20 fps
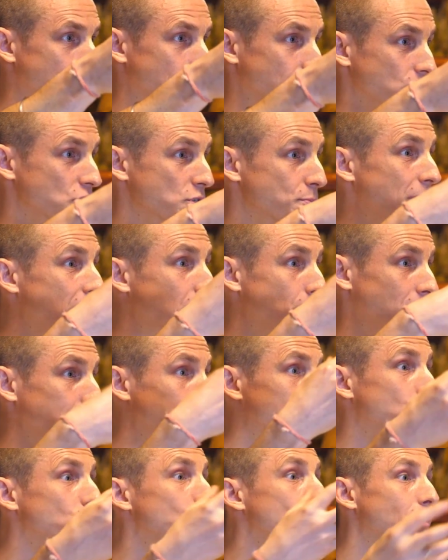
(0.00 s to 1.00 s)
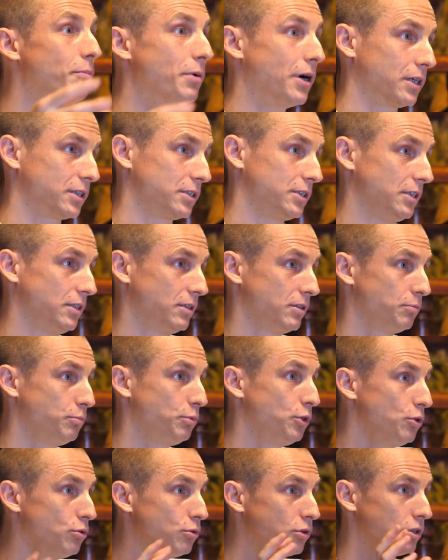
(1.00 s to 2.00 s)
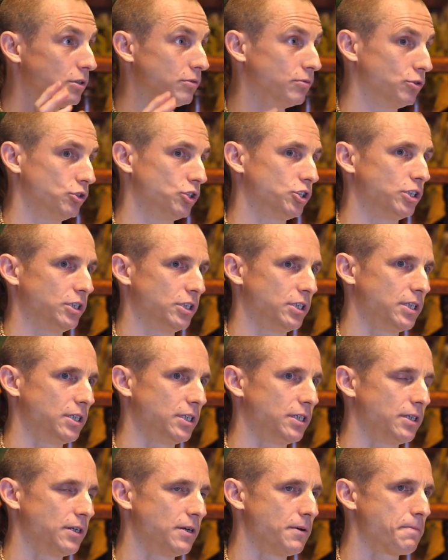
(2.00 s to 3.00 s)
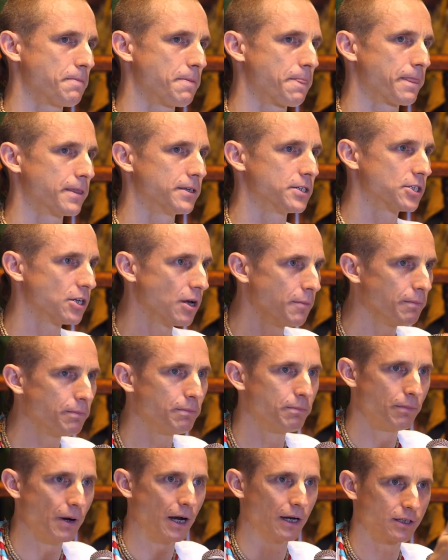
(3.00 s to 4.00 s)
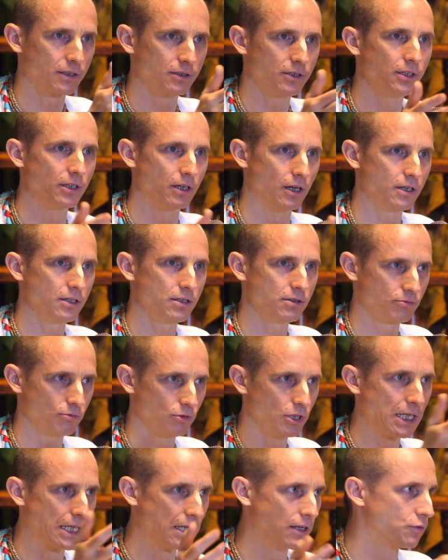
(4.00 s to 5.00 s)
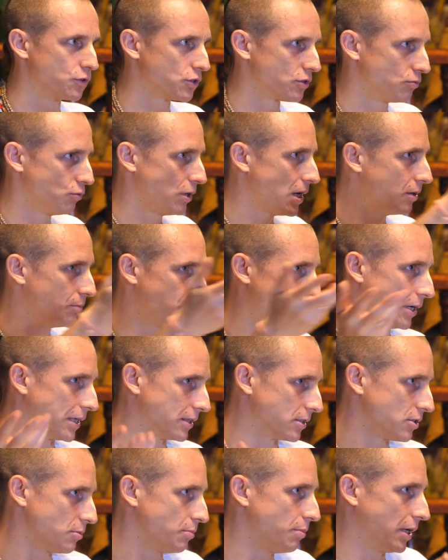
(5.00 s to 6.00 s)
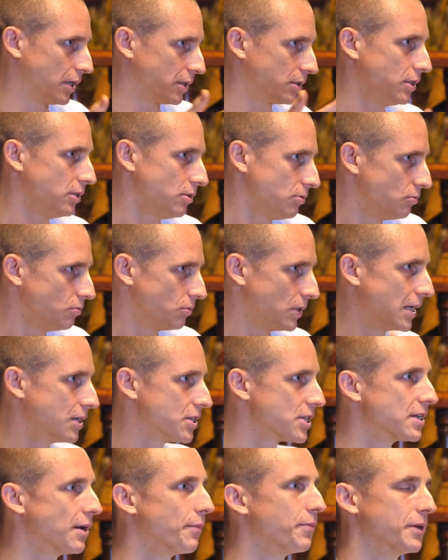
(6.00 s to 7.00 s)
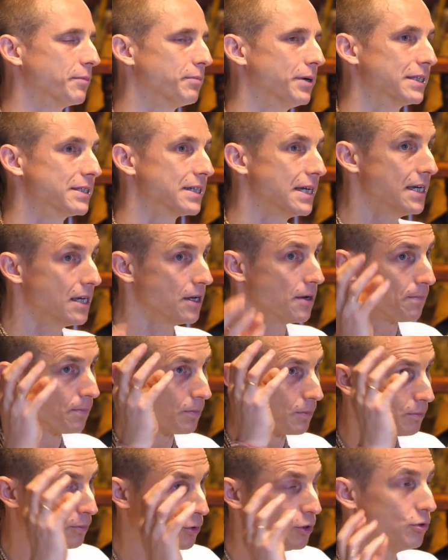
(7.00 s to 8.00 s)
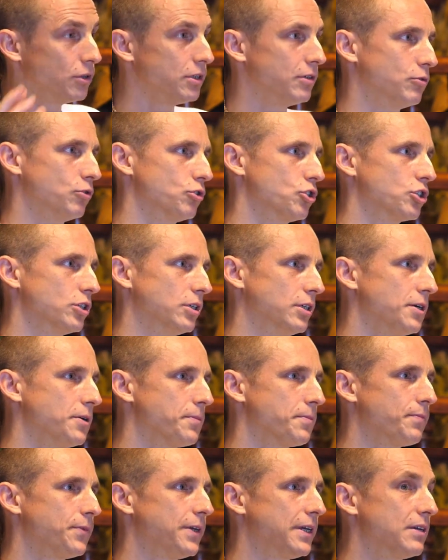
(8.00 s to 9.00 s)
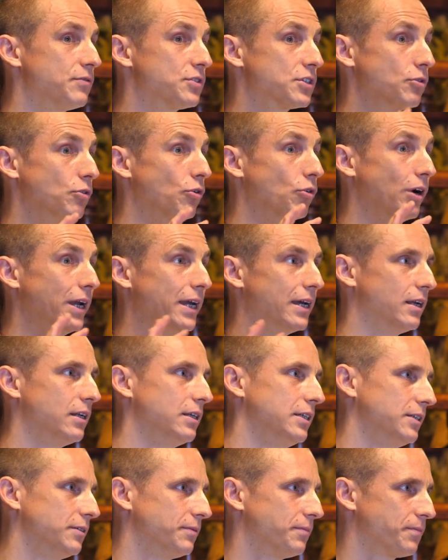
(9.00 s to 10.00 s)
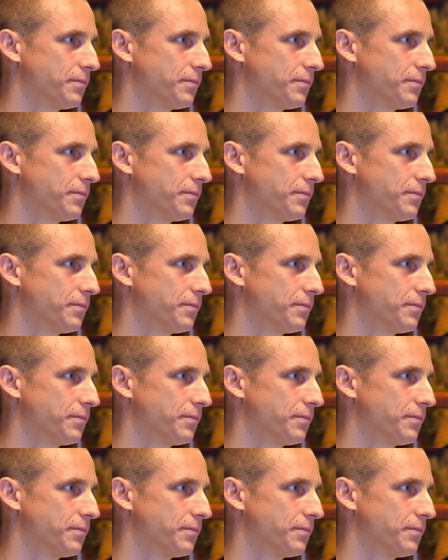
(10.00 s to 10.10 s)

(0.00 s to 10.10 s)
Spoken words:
We speak about pure bhakti, pure devotion. Some bhakti, he gives, we are practicing bhakti, there is something. But pure devotion, he gives rarely.